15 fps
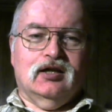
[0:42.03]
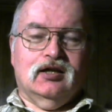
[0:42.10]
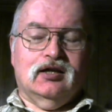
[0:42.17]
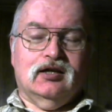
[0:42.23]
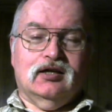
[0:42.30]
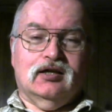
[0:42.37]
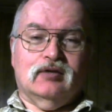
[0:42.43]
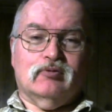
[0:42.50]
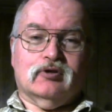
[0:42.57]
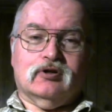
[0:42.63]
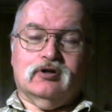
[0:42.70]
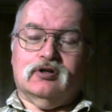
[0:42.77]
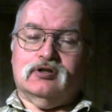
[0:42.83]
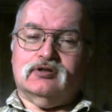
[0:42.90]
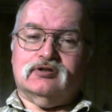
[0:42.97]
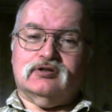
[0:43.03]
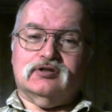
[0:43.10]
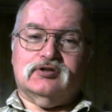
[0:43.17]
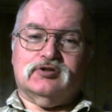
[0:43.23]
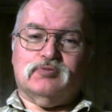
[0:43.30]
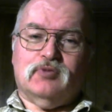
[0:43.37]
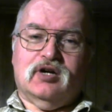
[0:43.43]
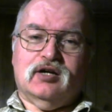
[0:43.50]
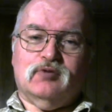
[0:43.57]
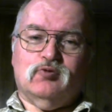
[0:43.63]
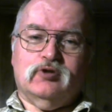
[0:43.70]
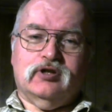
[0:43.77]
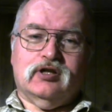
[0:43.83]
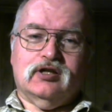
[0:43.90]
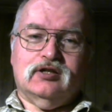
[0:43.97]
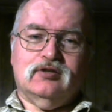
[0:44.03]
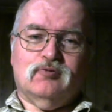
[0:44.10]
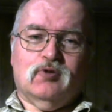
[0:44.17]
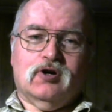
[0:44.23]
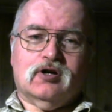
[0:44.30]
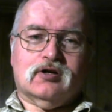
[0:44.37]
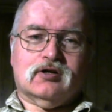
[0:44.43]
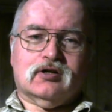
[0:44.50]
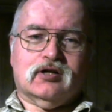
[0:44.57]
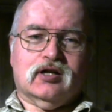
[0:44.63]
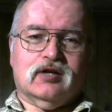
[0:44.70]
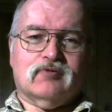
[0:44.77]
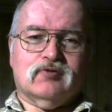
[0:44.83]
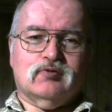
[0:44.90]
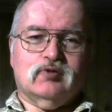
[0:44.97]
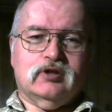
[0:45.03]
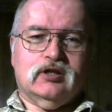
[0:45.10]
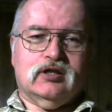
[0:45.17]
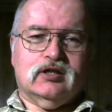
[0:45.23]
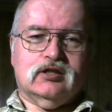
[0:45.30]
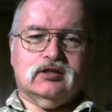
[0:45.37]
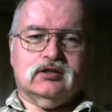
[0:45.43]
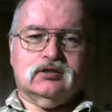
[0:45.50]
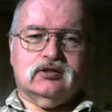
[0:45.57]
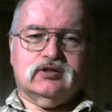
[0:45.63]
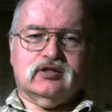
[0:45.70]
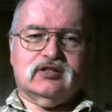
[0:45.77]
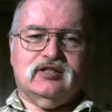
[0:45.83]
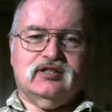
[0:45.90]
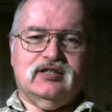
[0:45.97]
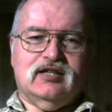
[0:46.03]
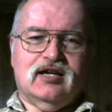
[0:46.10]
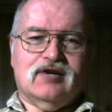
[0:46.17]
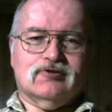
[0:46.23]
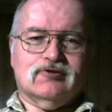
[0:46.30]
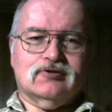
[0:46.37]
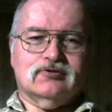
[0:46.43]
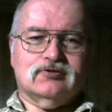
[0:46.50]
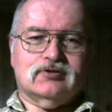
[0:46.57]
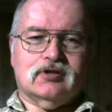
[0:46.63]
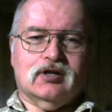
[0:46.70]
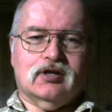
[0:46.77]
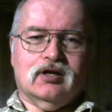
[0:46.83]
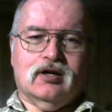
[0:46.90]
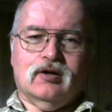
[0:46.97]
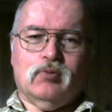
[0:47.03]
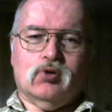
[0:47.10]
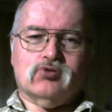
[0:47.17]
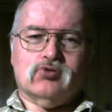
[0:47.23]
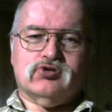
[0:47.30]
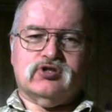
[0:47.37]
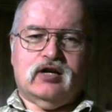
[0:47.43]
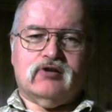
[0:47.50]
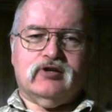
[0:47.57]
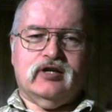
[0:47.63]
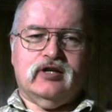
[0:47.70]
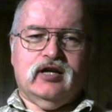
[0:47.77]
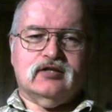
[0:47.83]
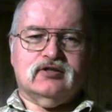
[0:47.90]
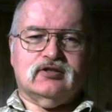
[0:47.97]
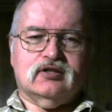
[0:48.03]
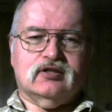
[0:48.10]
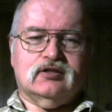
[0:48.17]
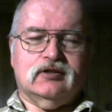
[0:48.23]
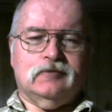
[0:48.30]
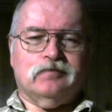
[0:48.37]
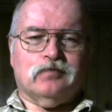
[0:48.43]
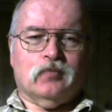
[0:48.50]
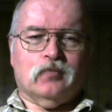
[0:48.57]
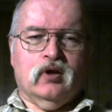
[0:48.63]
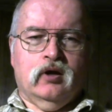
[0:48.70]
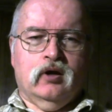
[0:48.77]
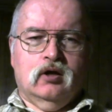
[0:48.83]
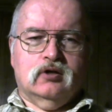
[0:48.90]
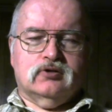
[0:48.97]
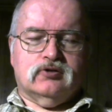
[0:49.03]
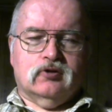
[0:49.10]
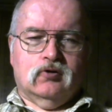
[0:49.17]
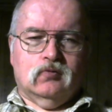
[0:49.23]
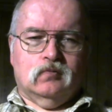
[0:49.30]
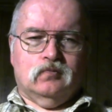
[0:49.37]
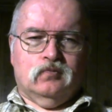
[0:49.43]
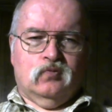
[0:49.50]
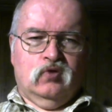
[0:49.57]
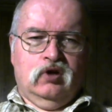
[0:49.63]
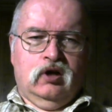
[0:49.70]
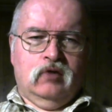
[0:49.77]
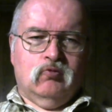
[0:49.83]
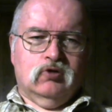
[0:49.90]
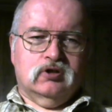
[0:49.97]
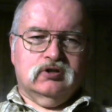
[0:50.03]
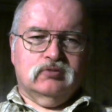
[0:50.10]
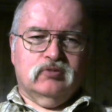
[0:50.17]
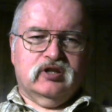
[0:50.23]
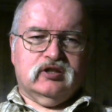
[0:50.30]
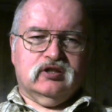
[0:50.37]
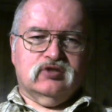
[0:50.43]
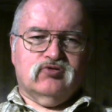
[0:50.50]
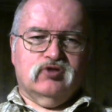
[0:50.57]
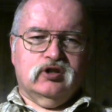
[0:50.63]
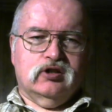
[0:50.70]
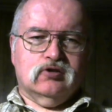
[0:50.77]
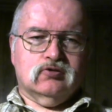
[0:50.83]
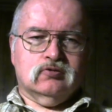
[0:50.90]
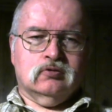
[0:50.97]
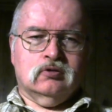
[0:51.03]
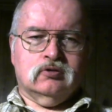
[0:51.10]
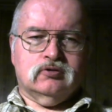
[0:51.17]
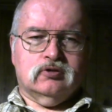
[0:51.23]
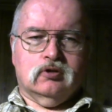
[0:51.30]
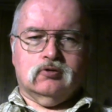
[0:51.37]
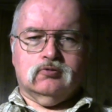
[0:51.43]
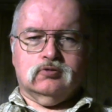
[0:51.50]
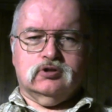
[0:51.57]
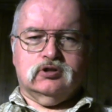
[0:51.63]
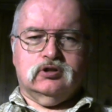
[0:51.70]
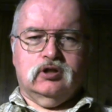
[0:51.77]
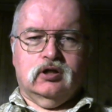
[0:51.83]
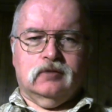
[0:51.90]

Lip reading: because it's my weekend to work every weekend, 16 hours, both Saturday and Sunday. So I wanted to make this video so we'd